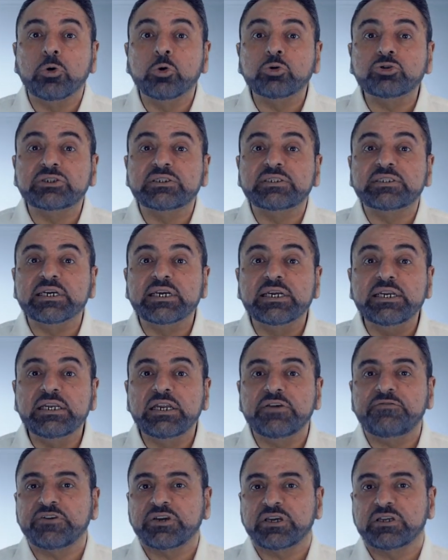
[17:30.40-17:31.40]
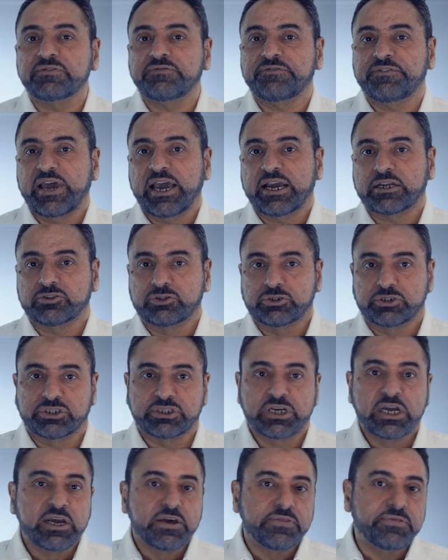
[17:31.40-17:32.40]
most significant
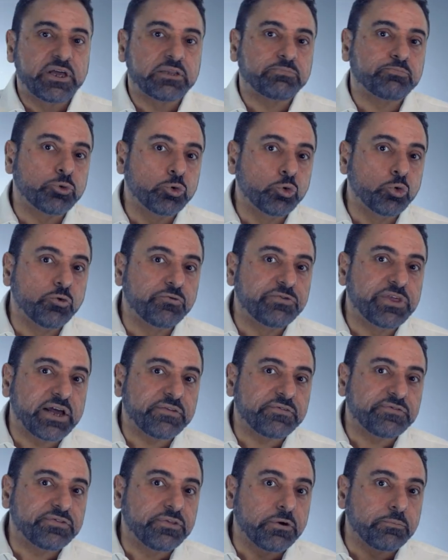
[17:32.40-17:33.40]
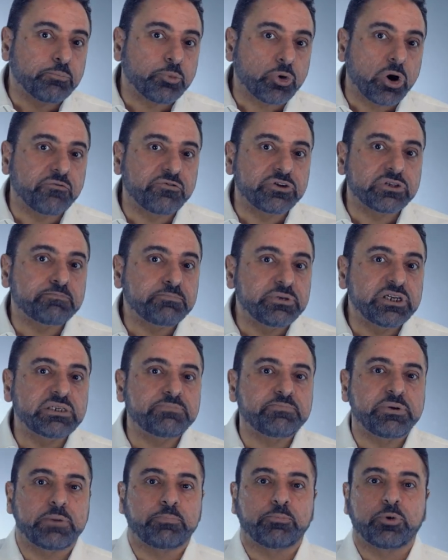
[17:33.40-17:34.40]
factors that prove that the Prophet, peace
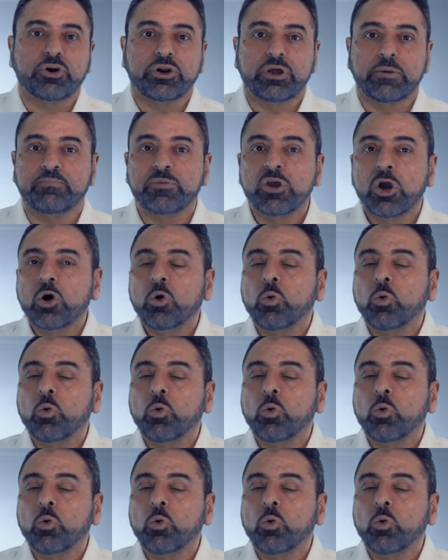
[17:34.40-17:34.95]
be upon him,